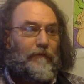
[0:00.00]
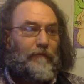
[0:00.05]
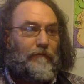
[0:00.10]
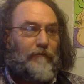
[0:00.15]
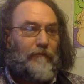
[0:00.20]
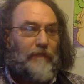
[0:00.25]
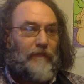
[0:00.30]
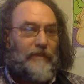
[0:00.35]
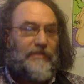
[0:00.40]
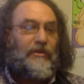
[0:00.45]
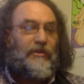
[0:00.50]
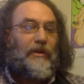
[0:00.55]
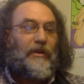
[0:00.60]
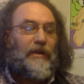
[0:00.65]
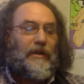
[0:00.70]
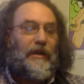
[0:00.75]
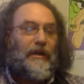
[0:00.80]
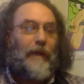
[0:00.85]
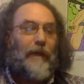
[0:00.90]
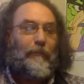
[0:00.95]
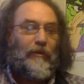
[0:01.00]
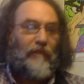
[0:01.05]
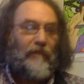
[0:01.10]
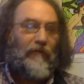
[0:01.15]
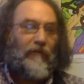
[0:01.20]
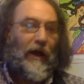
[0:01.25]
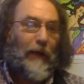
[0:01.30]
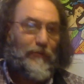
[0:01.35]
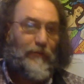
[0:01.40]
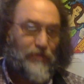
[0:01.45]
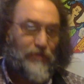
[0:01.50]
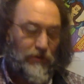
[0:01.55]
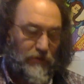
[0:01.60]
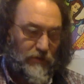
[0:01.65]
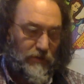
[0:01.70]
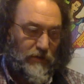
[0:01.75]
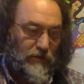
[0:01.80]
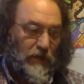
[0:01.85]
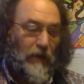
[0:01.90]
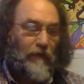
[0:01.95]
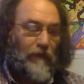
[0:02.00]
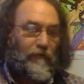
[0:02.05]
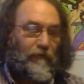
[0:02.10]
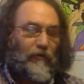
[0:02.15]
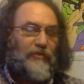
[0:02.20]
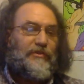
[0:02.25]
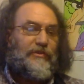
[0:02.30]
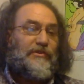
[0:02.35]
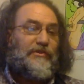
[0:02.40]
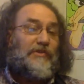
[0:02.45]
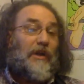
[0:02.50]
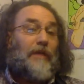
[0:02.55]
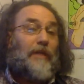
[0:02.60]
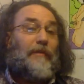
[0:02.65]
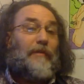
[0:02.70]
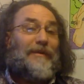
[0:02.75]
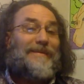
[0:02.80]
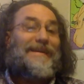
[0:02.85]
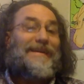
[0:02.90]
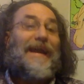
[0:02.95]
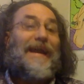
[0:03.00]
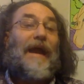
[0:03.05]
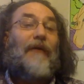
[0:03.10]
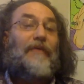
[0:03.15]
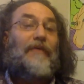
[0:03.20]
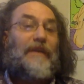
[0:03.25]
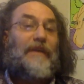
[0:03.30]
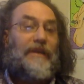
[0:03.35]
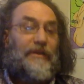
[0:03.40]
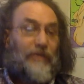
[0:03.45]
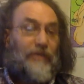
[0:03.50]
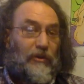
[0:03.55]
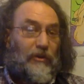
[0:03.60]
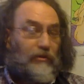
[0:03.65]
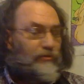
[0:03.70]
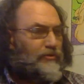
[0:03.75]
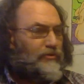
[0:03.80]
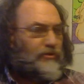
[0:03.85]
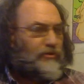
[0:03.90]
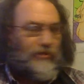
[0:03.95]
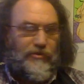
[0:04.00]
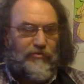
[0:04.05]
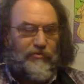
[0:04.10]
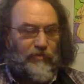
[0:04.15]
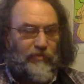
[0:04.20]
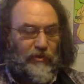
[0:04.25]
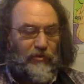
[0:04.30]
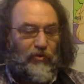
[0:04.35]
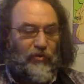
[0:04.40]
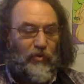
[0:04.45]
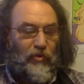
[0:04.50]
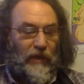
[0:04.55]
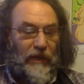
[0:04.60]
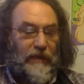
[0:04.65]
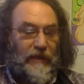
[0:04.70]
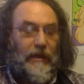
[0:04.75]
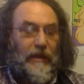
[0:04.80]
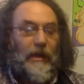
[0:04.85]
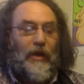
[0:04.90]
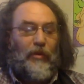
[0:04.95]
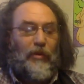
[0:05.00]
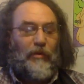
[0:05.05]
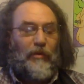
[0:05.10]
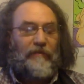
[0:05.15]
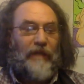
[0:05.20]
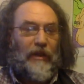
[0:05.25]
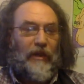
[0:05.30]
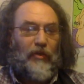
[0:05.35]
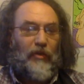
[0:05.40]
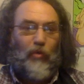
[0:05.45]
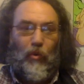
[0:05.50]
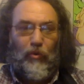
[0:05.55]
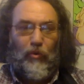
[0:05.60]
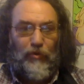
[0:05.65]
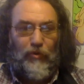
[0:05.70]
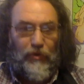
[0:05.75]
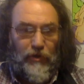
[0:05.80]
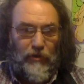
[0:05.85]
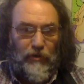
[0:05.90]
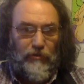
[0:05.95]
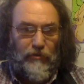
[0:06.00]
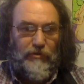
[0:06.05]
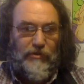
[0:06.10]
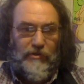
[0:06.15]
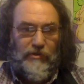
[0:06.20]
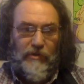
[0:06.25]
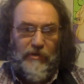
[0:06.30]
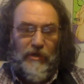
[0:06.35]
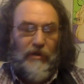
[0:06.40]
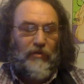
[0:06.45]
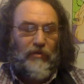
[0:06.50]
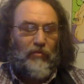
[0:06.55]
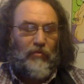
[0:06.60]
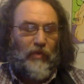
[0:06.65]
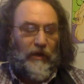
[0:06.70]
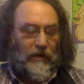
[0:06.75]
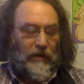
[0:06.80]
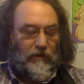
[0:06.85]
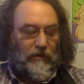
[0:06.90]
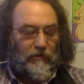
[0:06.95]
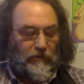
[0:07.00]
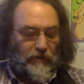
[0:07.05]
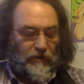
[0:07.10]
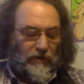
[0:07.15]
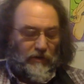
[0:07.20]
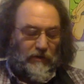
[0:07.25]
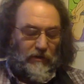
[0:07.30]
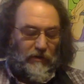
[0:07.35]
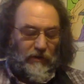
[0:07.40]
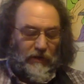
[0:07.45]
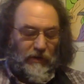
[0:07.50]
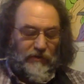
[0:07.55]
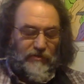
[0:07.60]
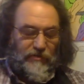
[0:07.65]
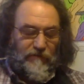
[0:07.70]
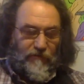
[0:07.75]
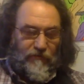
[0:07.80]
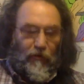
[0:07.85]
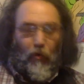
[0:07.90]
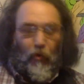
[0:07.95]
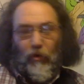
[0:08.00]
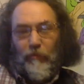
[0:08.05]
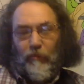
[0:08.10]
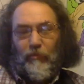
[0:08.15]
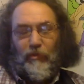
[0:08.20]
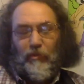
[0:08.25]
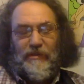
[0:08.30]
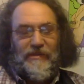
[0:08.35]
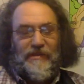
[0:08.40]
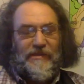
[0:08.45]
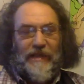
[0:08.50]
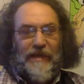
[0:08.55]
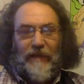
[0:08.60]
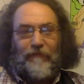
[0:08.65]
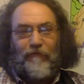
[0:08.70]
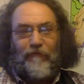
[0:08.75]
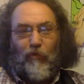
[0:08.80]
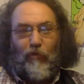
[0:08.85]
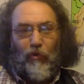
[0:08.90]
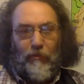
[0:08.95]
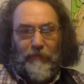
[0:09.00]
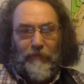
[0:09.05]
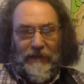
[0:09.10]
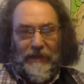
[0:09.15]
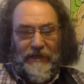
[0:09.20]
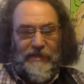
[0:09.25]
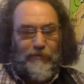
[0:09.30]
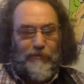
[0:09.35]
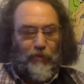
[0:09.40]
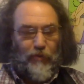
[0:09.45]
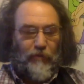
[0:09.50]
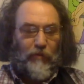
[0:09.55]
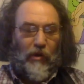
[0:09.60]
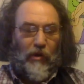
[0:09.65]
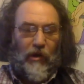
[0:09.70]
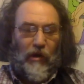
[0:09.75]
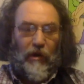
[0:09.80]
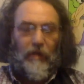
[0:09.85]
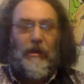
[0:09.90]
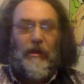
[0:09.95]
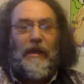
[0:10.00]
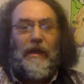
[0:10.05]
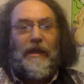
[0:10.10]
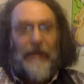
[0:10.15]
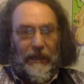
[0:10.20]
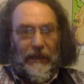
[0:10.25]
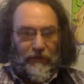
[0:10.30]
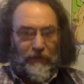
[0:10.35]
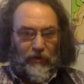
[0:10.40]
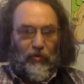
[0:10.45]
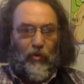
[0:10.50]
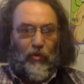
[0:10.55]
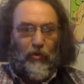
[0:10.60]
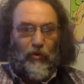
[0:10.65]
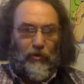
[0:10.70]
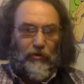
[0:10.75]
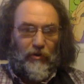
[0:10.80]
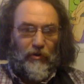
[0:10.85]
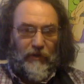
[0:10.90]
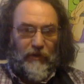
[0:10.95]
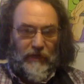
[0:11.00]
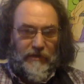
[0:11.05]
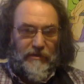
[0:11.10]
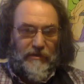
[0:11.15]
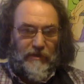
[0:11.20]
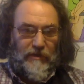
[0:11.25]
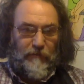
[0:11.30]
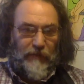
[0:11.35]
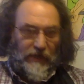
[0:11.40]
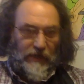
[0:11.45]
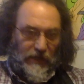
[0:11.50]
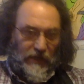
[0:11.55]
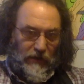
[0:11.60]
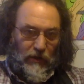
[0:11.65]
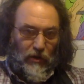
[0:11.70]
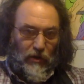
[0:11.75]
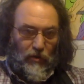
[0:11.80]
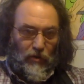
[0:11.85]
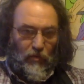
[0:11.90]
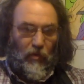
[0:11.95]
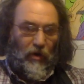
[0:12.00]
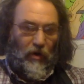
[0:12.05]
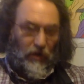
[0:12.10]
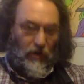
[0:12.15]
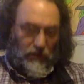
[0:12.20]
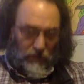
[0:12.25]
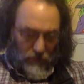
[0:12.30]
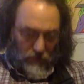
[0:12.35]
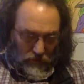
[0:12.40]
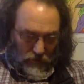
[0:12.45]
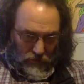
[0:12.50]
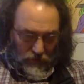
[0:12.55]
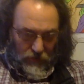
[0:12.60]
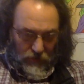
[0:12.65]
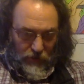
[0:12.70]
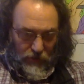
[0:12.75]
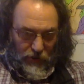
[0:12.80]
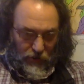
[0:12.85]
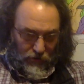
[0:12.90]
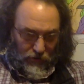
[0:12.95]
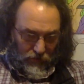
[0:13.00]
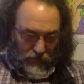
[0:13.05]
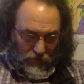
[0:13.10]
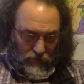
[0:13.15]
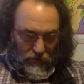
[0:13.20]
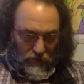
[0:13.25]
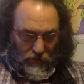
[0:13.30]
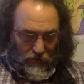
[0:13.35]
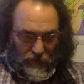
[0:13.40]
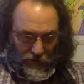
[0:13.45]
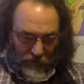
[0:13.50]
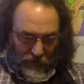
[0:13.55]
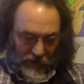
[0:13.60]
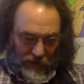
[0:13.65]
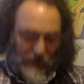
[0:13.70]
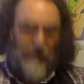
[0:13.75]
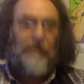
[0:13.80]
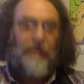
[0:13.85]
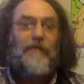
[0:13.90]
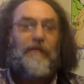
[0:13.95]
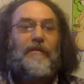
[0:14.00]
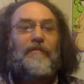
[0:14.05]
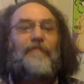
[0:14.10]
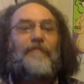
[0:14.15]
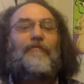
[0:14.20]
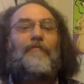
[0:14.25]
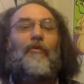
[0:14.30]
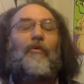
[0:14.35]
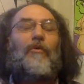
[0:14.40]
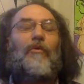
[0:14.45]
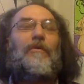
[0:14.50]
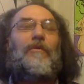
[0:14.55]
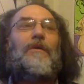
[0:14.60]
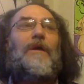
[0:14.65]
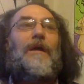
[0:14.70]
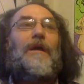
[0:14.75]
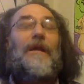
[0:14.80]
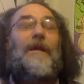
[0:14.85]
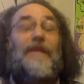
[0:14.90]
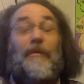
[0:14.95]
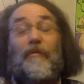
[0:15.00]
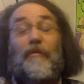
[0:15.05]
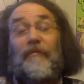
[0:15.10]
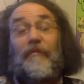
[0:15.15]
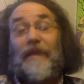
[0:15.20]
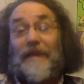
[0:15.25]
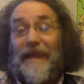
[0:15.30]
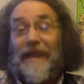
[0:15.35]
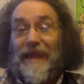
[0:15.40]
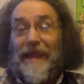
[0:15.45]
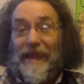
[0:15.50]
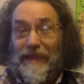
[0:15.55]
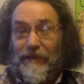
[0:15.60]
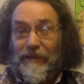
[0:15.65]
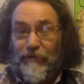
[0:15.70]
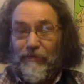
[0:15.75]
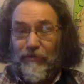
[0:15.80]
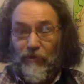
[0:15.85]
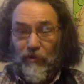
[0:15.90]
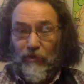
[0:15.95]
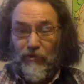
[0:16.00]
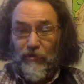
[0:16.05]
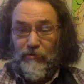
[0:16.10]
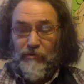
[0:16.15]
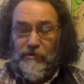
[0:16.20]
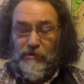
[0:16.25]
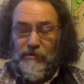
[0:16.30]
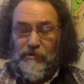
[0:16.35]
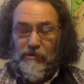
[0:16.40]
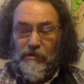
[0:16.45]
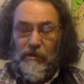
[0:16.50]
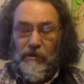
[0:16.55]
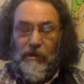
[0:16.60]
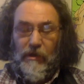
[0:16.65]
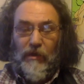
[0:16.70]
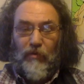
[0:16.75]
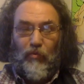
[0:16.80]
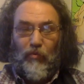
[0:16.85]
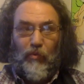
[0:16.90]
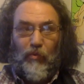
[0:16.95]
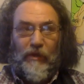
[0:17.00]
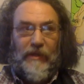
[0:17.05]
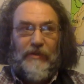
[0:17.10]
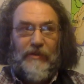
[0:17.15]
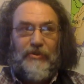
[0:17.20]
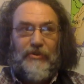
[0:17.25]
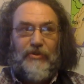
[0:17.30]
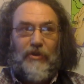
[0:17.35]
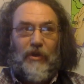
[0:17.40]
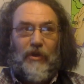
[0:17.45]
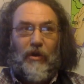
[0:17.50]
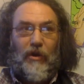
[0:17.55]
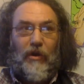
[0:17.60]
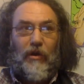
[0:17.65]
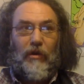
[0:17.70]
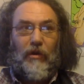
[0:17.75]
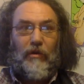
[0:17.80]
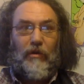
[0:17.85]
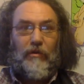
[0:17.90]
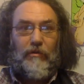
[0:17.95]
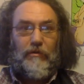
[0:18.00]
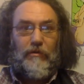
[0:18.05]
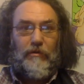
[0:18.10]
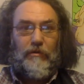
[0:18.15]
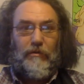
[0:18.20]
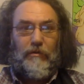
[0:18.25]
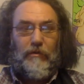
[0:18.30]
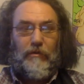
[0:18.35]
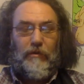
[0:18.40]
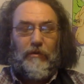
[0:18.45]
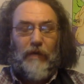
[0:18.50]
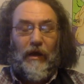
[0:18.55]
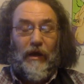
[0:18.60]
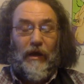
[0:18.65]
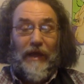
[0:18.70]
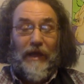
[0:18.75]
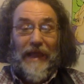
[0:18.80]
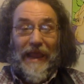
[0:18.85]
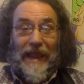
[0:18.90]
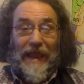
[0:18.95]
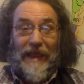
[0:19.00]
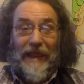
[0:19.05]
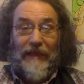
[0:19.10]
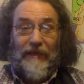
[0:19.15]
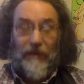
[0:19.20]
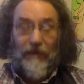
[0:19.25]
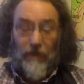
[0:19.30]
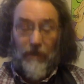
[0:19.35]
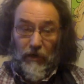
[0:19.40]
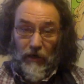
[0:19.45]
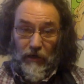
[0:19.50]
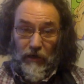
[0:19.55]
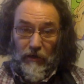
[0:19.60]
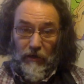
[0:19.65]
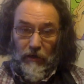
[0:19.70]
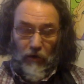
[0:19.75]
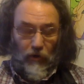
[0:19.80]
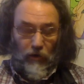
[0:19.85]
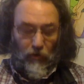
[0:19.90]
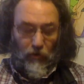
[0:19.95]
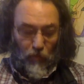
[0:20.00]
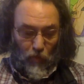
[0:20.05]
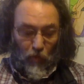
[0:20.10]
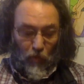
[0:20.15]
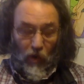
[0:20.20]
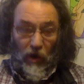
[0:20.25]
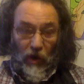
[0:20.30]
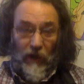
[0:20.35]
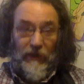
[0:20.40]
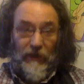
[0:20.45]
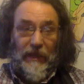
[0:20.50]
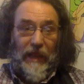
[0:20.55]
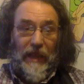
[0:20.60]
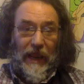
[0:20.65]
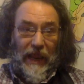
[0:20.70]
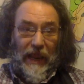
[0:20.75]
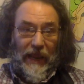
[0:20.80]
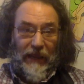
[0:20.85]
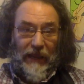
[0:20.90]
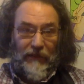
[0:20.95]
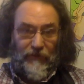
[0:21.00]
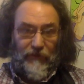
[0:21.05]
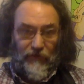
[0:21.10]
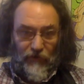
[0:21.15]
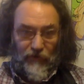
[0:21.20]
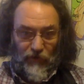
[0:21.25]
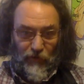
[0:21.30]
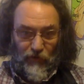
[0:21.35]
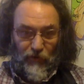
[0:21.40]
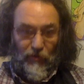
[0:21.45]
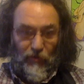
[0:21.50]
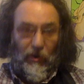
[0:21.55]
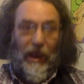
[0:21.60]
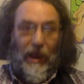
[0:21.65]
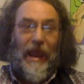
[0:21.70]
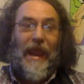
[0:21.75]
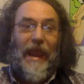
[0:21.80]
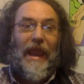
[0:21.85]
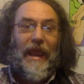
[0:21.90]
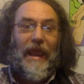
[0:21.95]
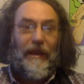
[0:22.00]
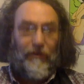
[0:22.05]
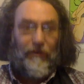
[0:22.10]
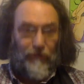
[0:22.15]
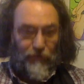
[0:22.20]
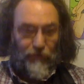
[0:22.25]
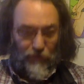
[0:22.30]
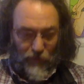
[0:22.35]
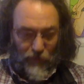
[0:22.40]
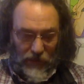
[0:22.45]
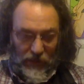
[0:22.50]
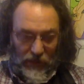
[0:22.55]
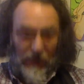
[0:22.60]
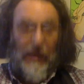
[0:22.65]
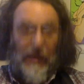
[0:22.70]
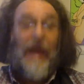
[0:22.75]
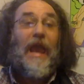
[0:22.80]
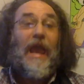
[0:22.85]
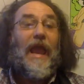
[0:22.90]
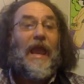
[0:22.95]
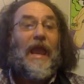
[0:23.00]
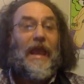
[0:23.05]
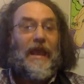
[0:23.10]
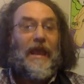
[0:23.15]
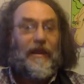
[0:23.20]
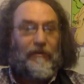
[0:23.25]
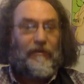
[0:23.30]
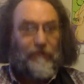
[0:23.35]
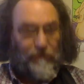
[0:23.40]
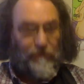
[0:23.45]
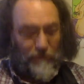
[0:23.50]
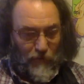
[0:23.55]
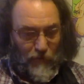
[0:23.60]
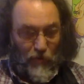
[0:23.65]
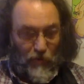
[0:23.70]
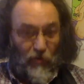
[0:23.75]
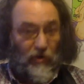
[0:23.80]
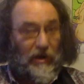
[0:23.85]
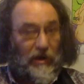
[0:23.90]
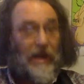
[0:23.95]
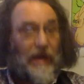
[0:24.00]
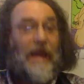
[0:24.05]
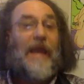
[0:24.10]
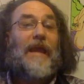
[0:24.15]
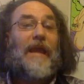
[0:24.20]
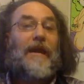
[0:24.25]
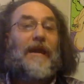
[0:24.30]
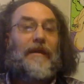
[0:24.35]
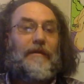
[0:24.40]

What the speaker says: Let's look at a couple of options. First, let's talk about counting notes just real quick. We've got quarter notes where it's 4, let's say 4 beats per bar, and the quarter note gets the beat 1, 2, 3, 4. Then we've got eighth notes, which are or 1 and 2 and 3 and 4 and.